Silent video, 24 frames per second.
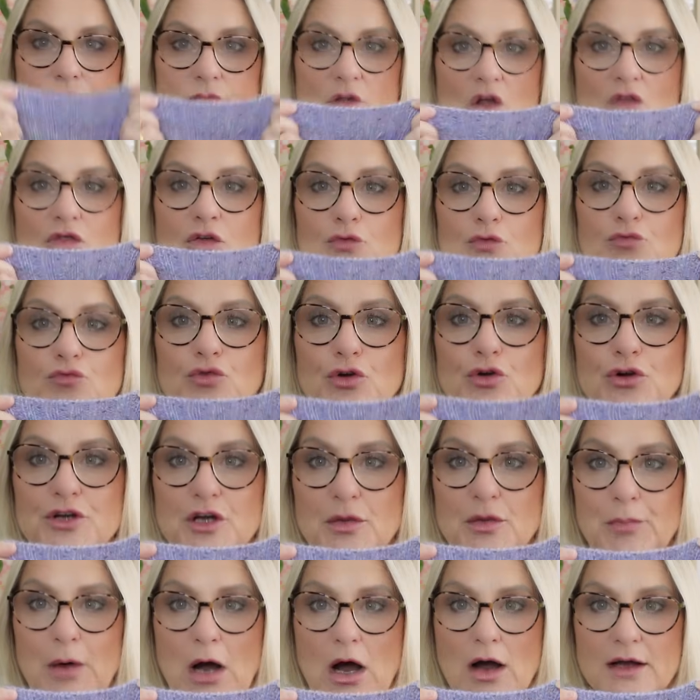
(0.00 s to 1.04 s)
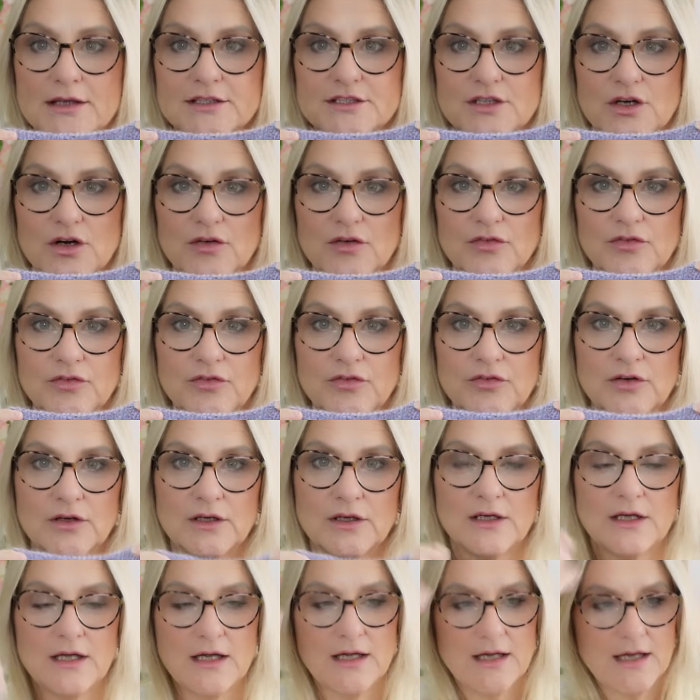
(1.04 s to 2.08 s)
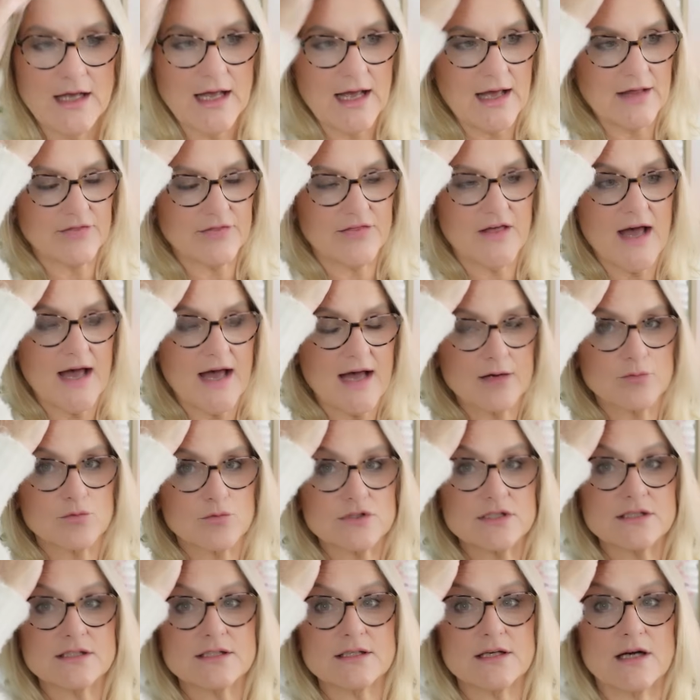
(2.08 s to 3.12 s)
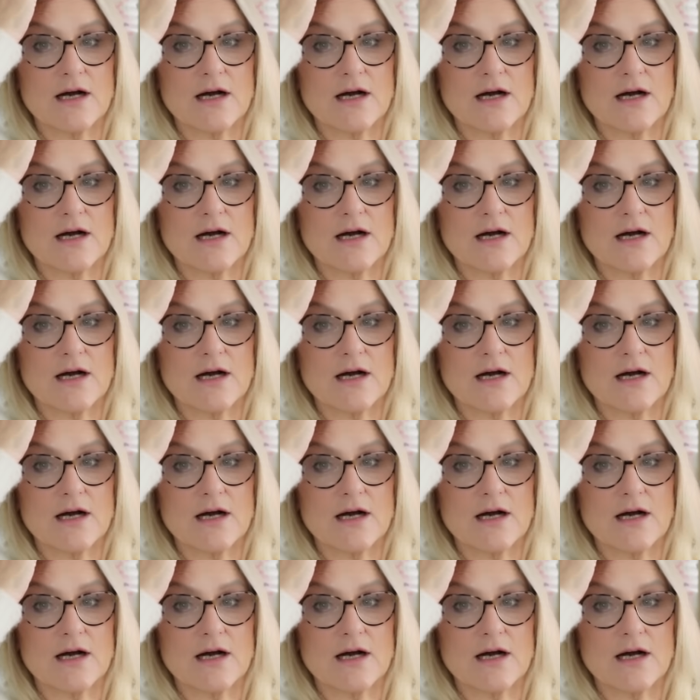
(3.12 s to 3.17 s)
the Rook bind off, and that was,